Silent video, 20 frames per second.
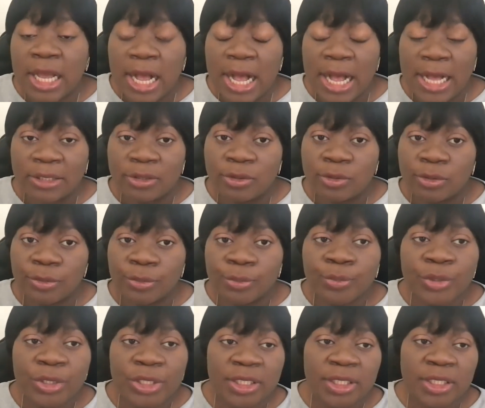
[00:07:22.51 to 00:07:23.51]
are not
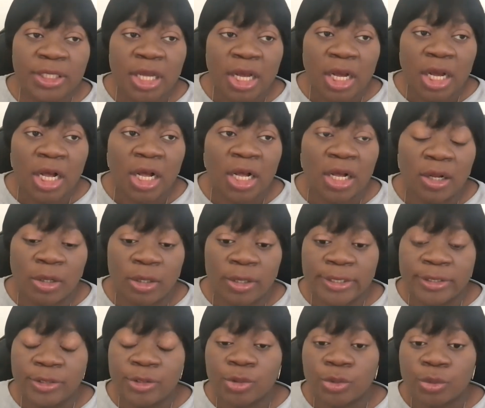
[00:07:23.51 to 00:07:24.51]
really
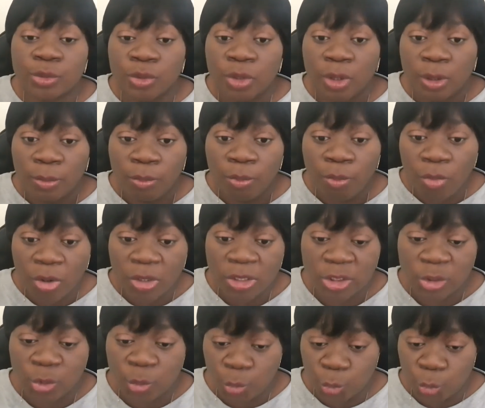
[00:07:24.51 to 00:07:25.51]

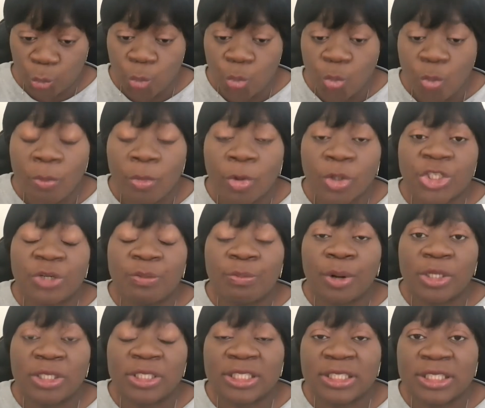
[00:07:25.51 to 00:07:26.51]
don't know much
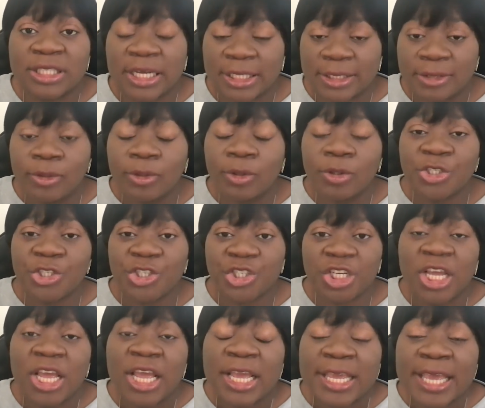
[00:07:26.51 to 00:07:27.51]
about
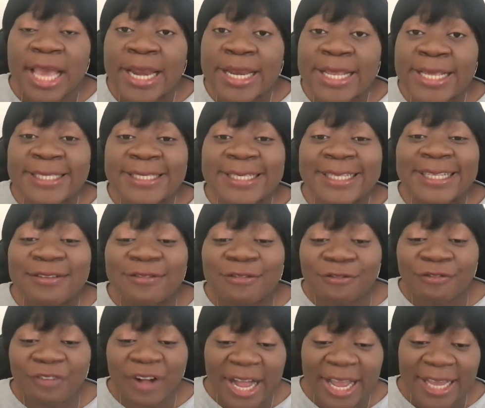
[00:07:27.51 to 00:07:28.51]
technology can easily
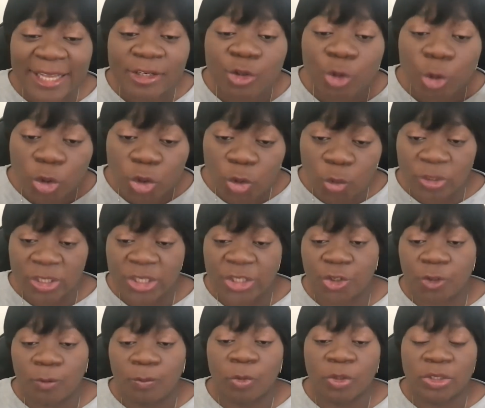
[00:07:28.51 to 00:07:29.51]
find your
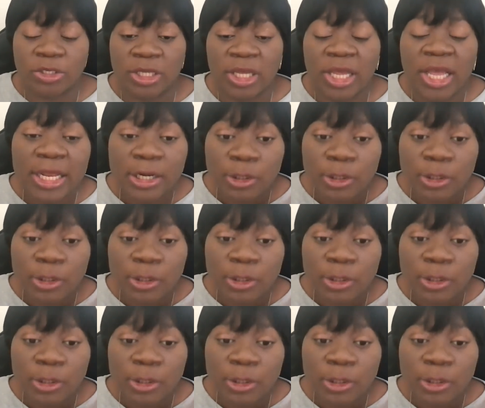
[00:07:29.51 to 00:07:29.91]
donation button.